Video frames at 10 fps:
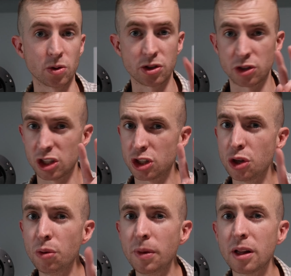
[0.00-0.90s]
so just
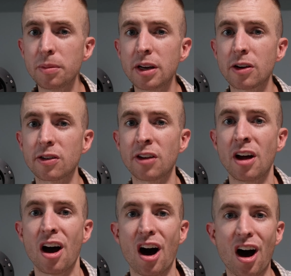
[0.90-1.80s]
two millimeters
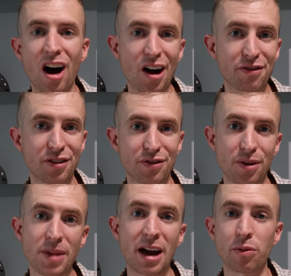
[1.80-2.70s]
off
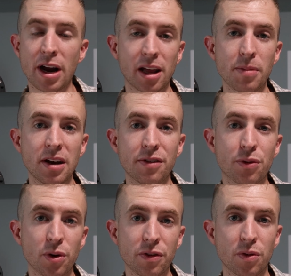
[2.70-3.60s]
from that recommended
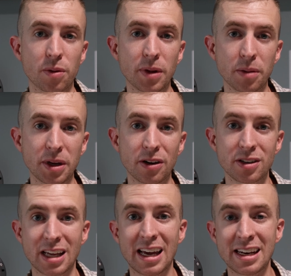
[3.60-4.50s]
44
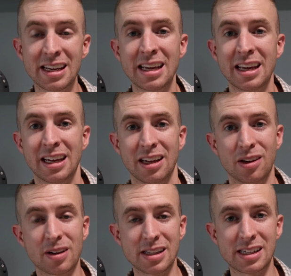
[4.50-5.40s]
millimeters. And
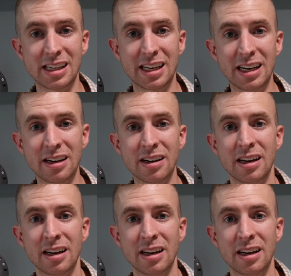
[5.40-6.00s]
you can see here,